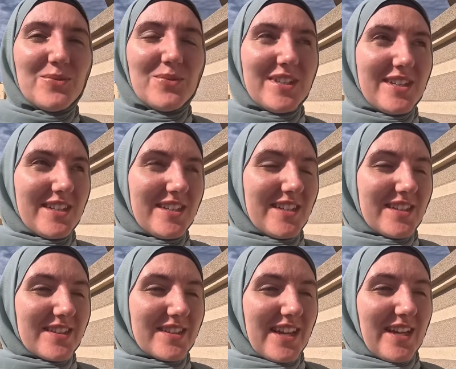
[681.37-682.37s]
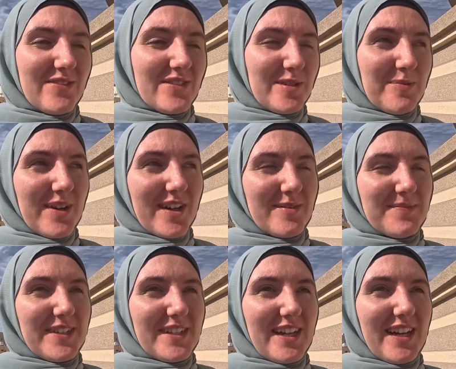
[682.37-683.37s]
we left the
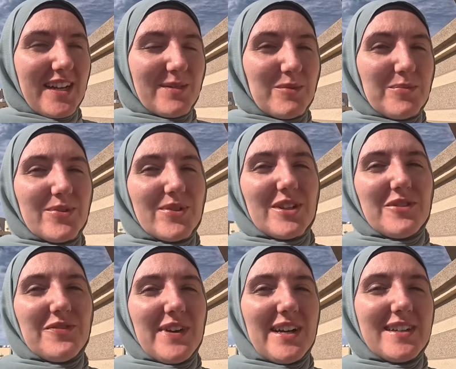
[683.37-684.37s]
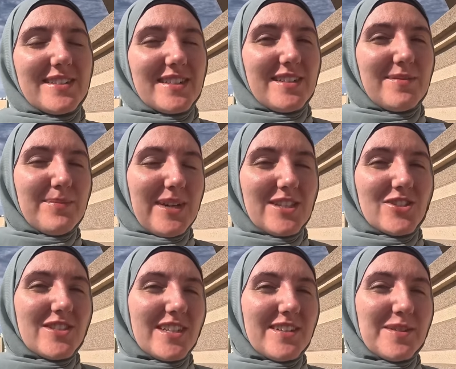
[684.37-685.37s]
apartment and we broke our fast in
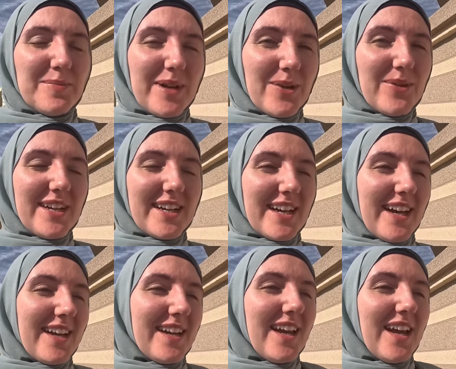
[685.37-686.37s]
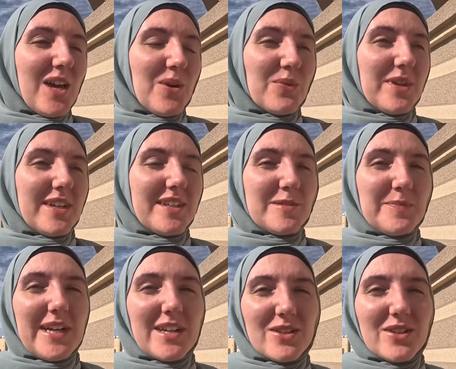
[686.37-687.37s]
Masjid al-Nabawi again. We
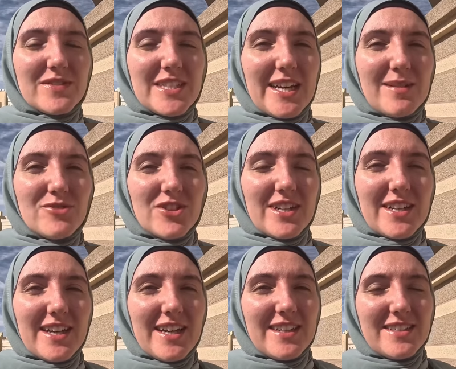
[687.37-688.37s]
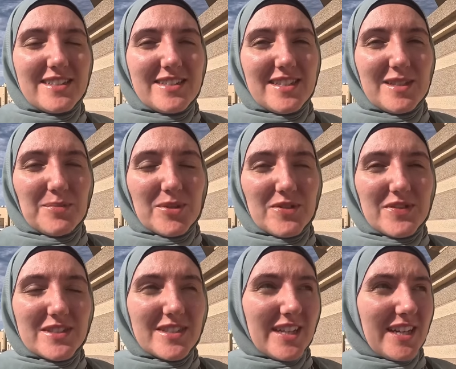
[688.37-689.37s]
spent a lot of time trying to get in to see the
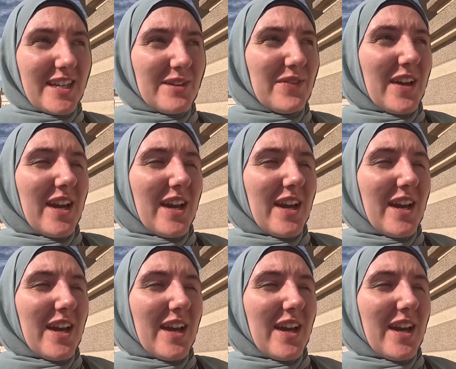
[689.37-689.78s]
Prophet's grave,